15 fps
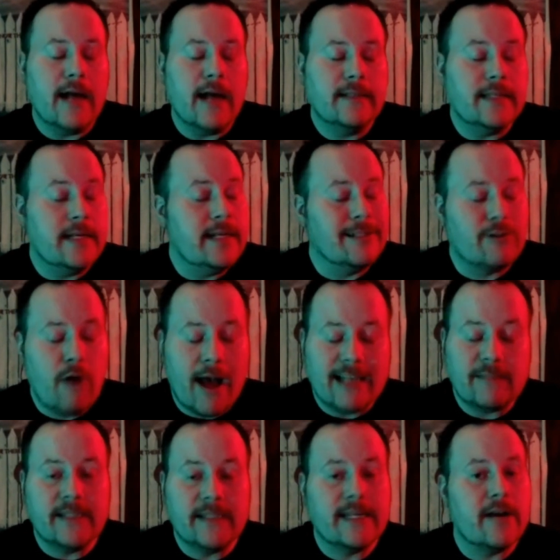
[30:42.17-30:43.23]
Denise
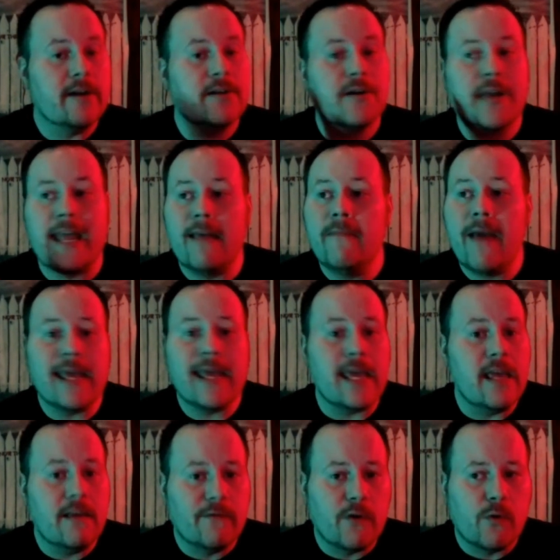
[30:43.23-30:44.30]
Crosby's character came back
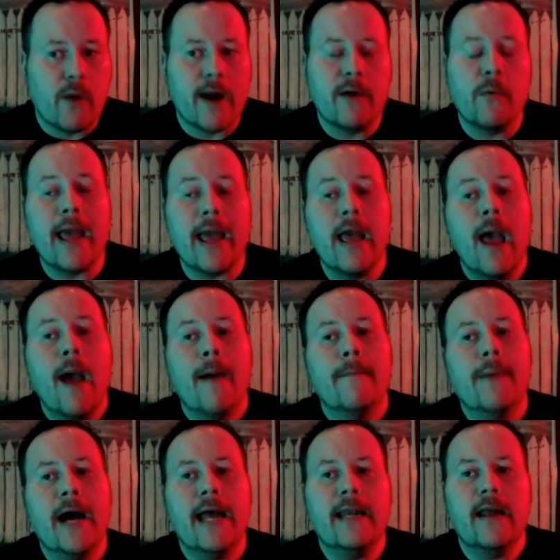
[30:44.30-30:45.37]
evil right away.
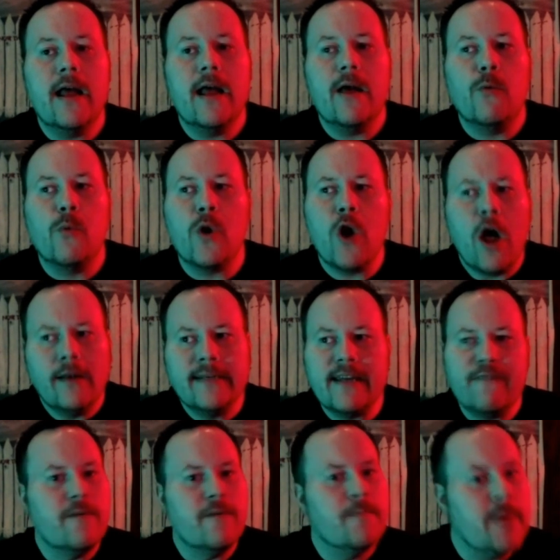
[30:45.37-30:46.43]
But we're all
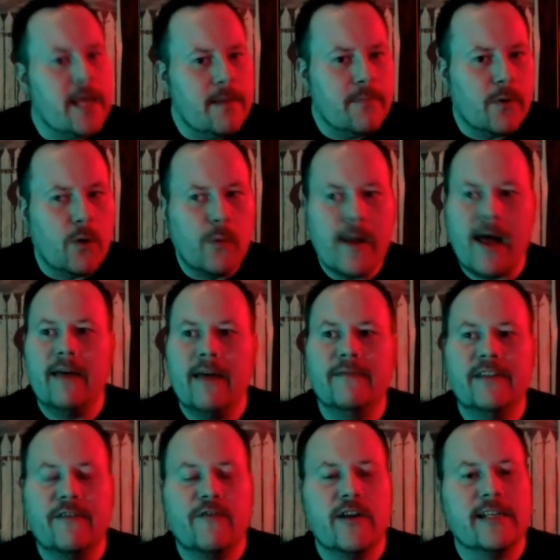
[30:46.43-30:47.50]
different people. We all have
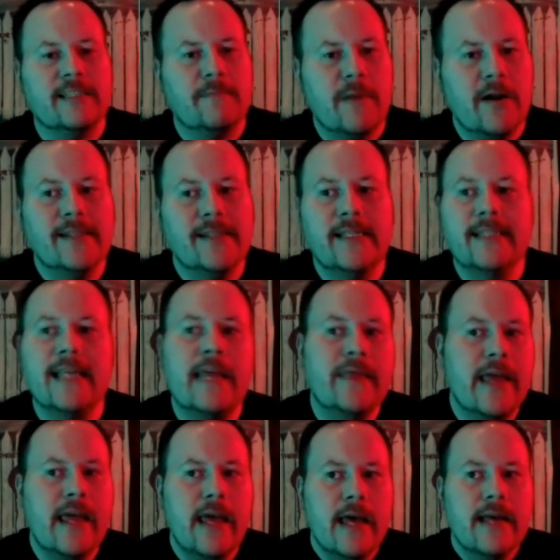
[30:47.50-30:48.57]
different experiences.
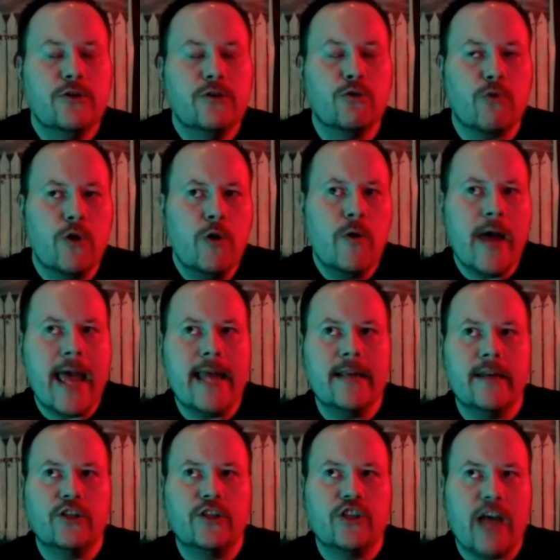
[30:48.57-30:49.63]
And Drew
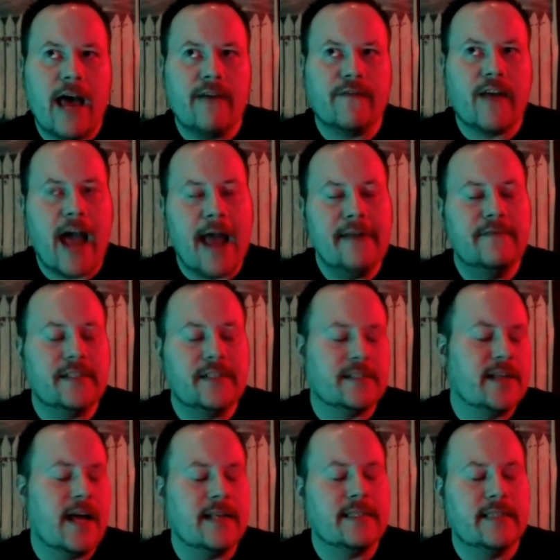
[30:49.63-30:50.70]
and Jeff kind of
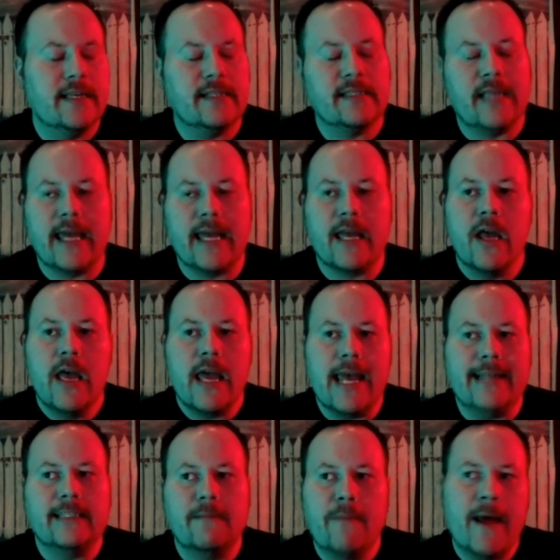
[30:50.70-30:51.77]
discuss this, like,
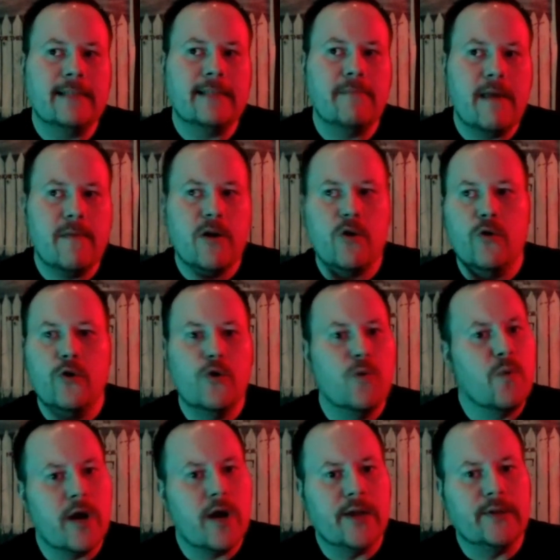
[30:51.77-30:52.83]
it depends maybe who you
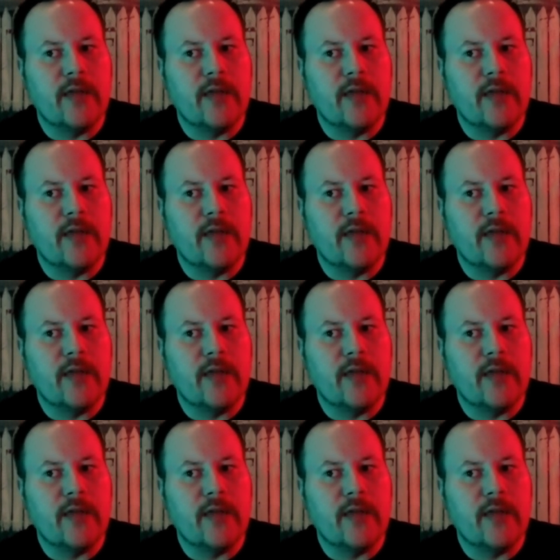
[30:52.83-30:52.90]
were in